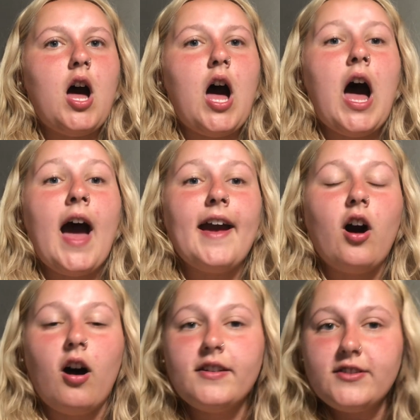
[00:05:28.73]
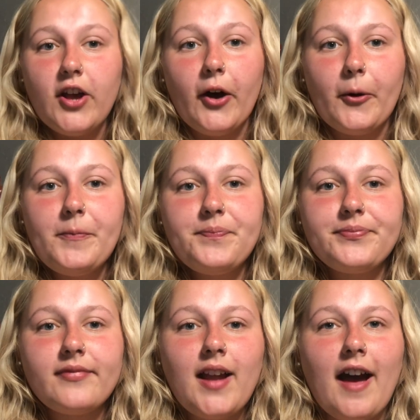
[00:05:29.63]
I also
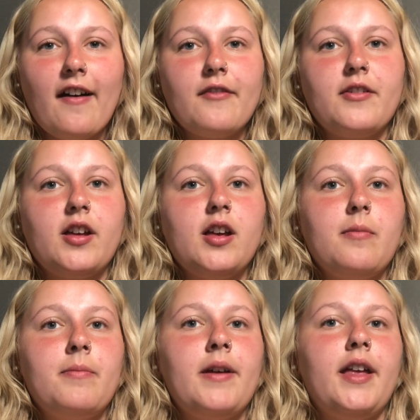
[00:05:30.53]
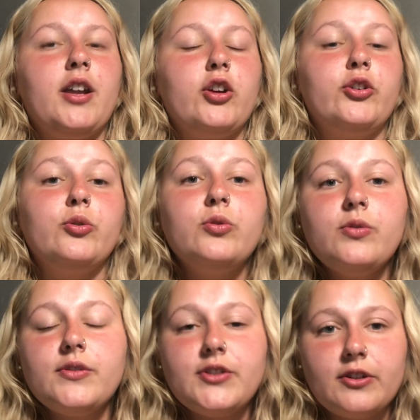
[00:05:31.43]
have been
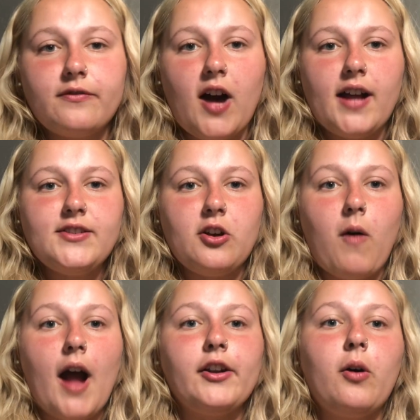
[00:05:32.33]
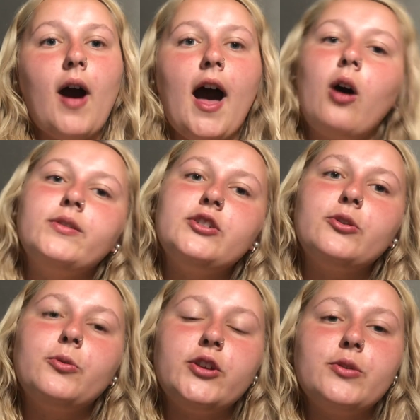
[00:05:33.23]
Google certified, so I know how
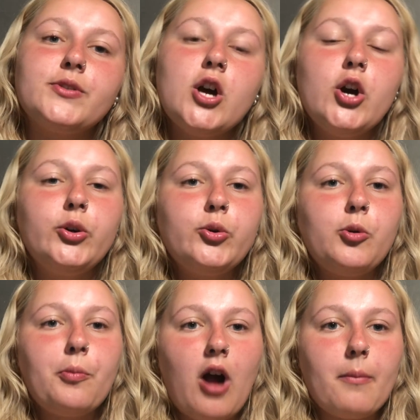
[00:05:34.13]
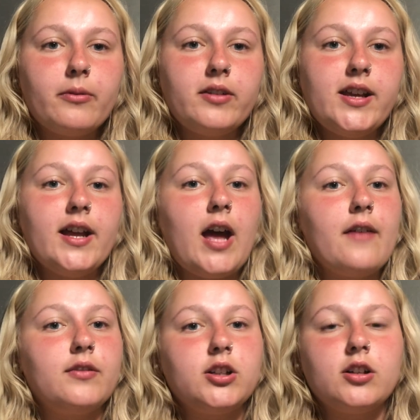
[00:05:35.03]
to use Google properly, and
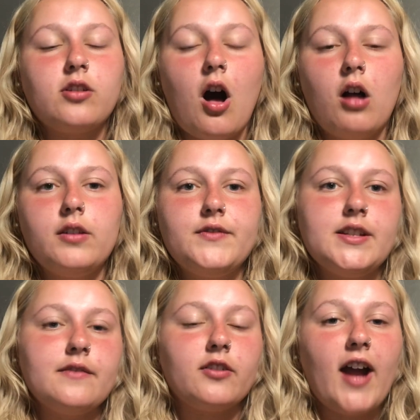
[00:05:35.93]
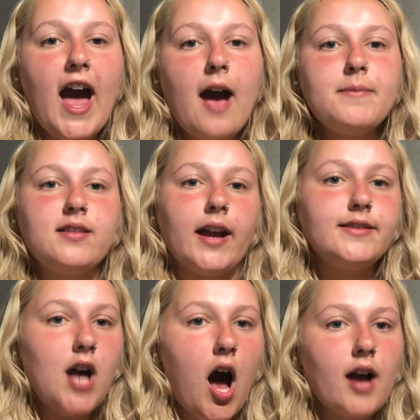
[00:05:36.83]
I've learned all of the different apps like
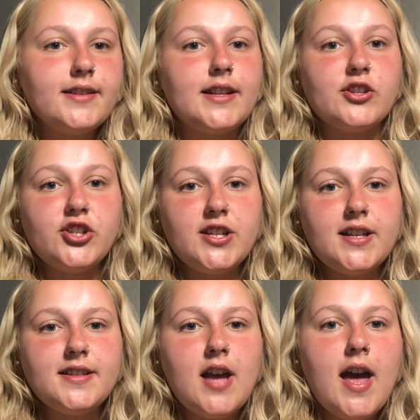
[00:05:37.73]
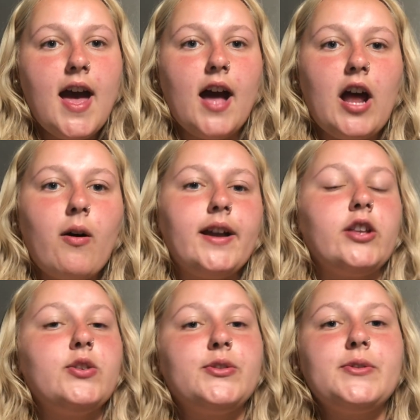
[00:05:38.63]
Docs and Sheets and how I can
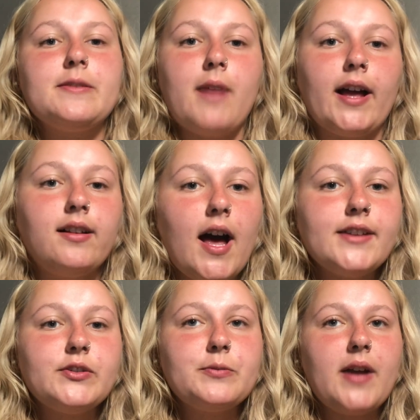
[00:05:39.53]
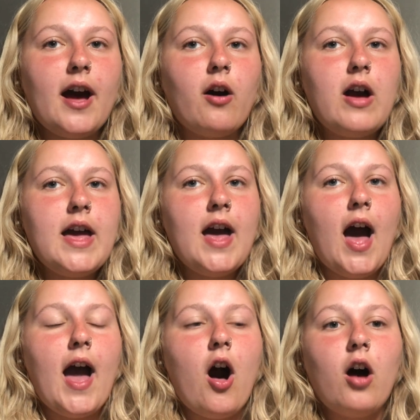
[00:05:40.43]
use those in my classroom now.
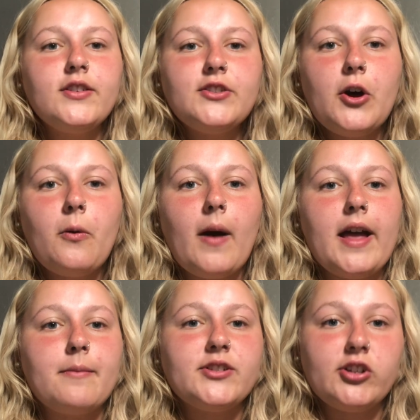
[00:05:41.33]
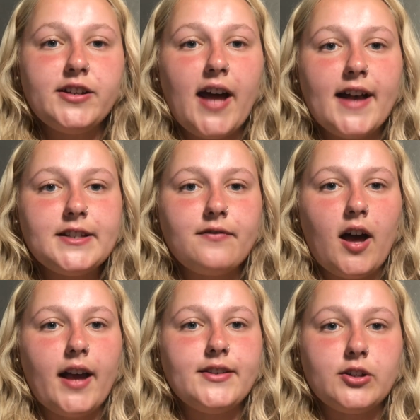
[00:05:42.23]
I also am
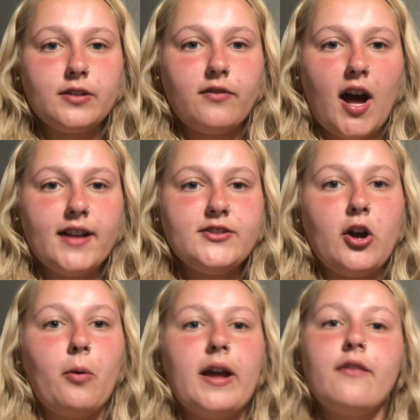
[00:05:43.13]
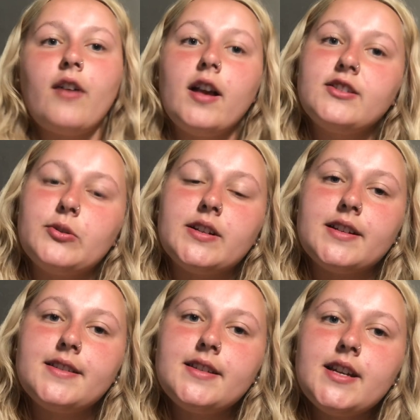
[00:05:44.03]
Screencastify certified, so if a student
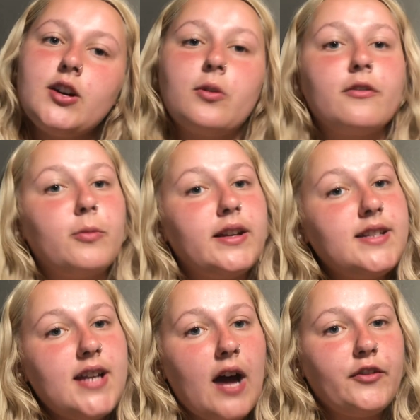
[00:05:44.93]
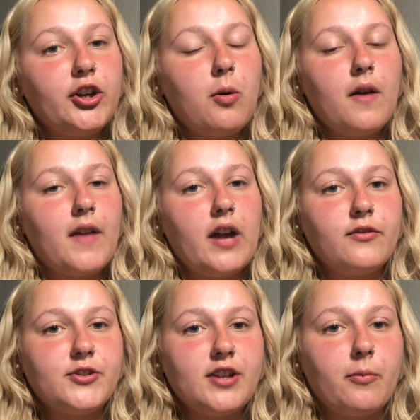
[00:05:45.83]
is sick or if we did have to go online
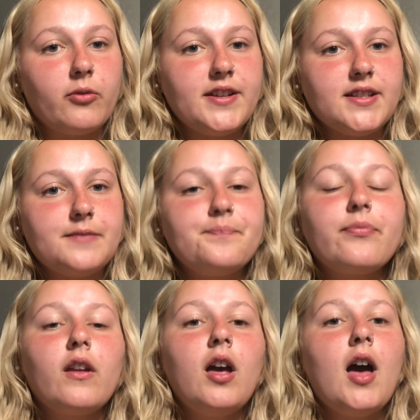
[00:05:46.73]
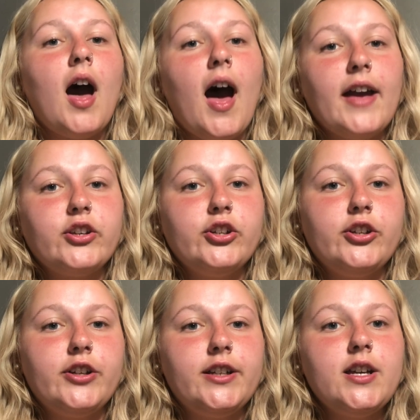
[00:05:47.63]
for some reason, I
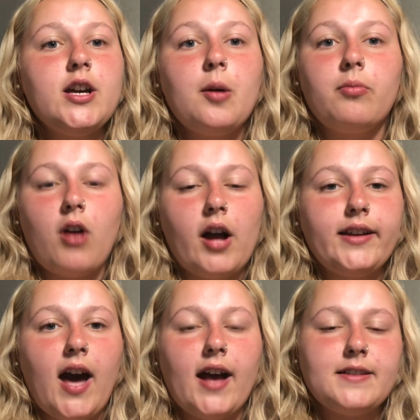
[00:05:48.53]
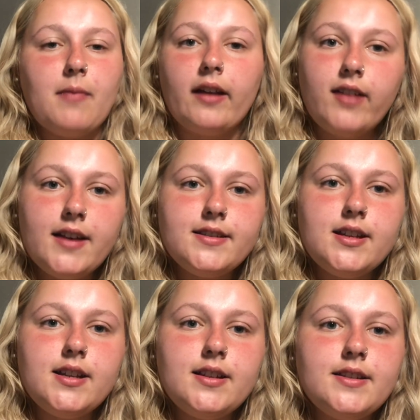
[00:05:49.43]
could broadcast my
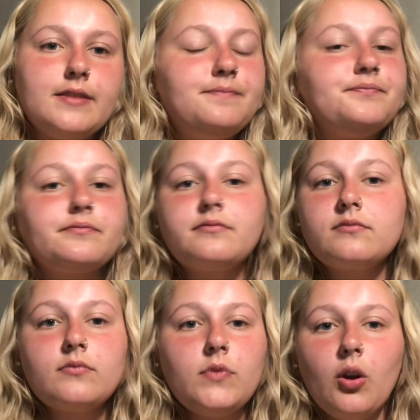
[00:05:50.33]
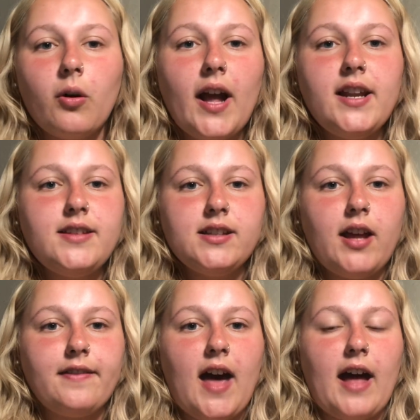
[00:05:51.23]
lessons or anything
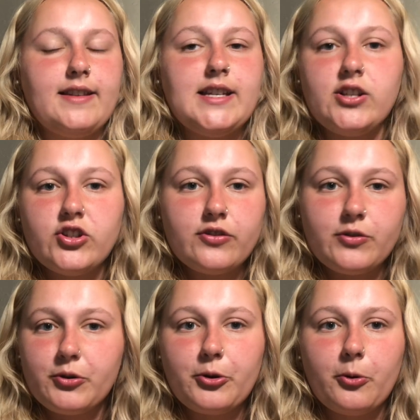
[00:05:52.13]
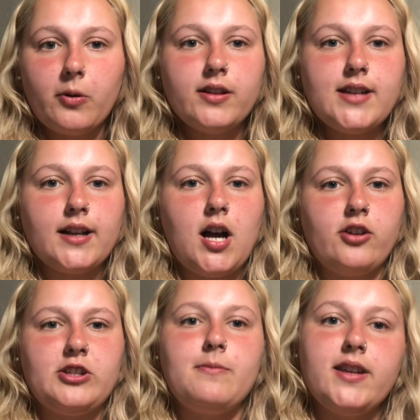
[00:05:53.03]
like that, teach through
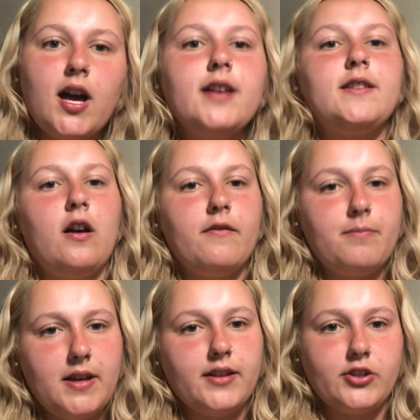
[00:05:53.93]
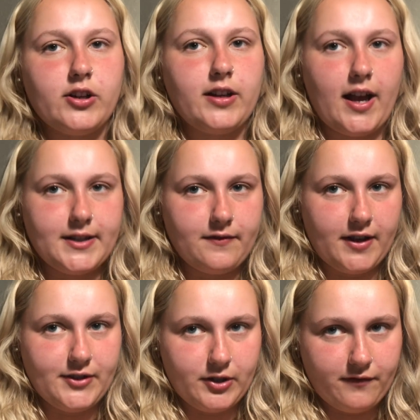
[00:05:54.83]
technology because of being Screencastify
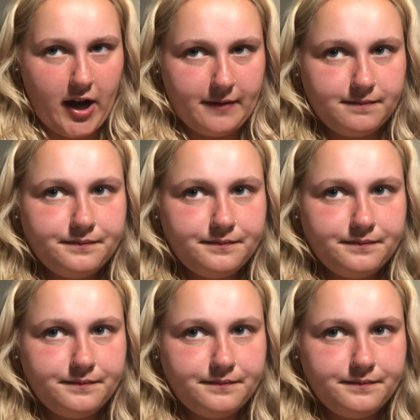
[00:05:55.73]
certified.